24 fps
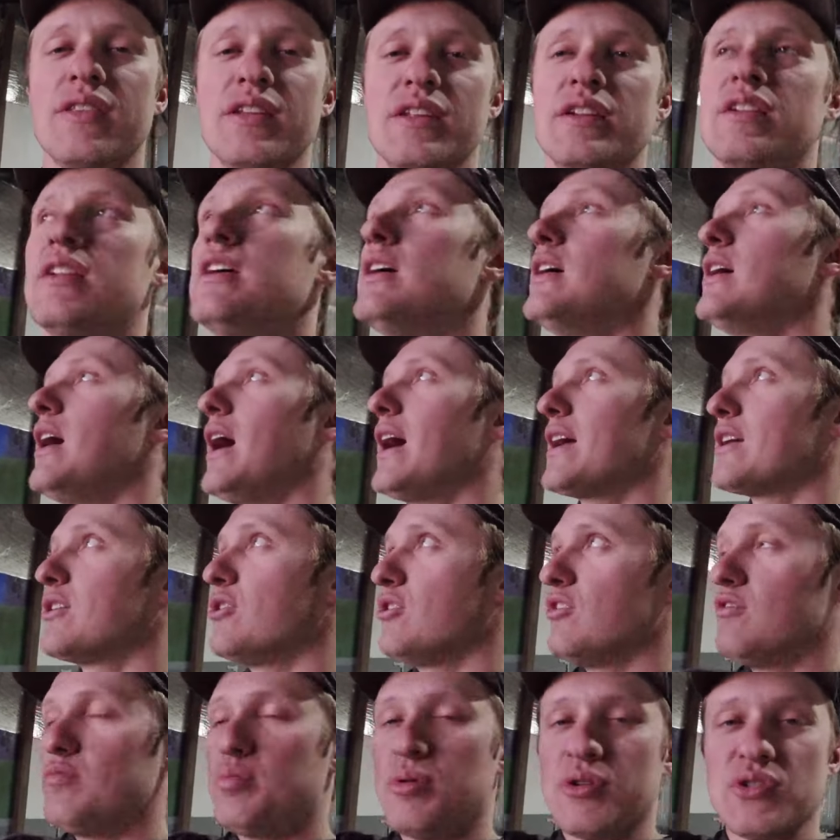then I
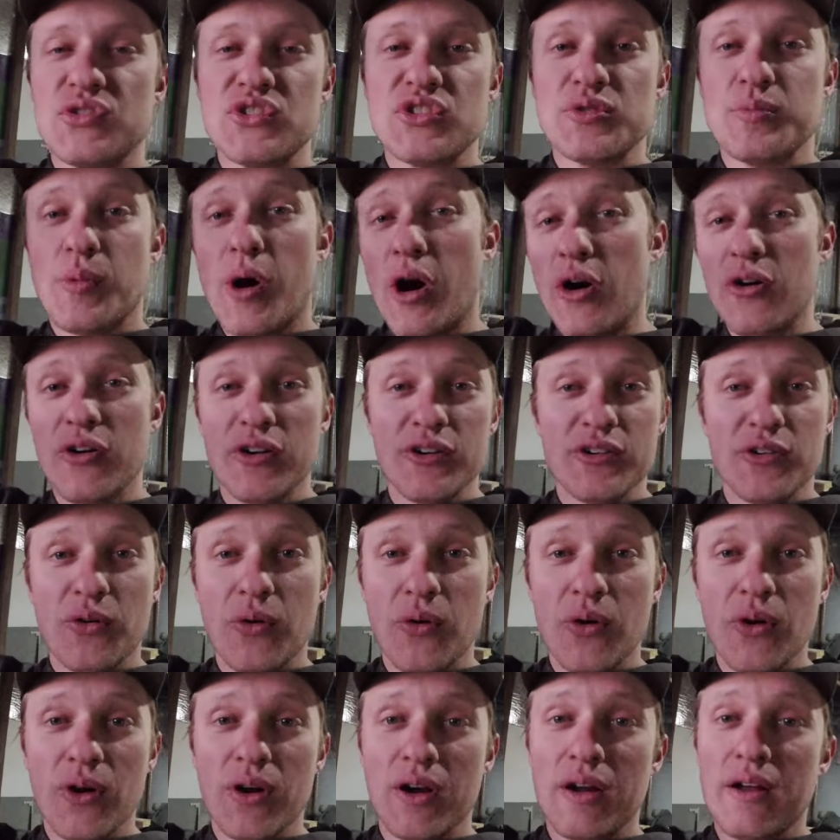could have put a smaller
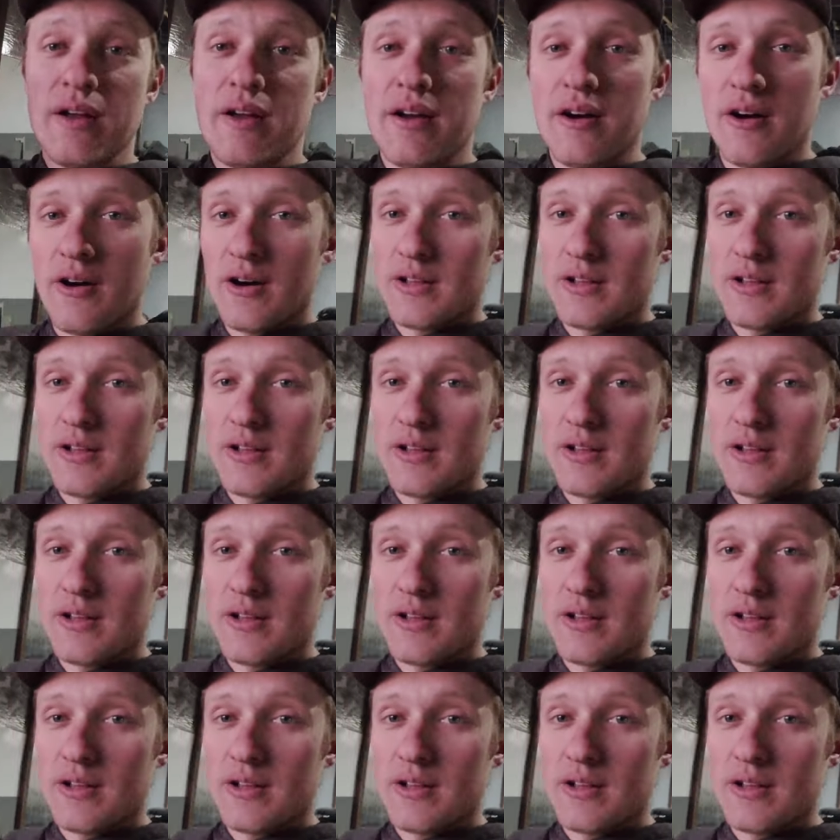door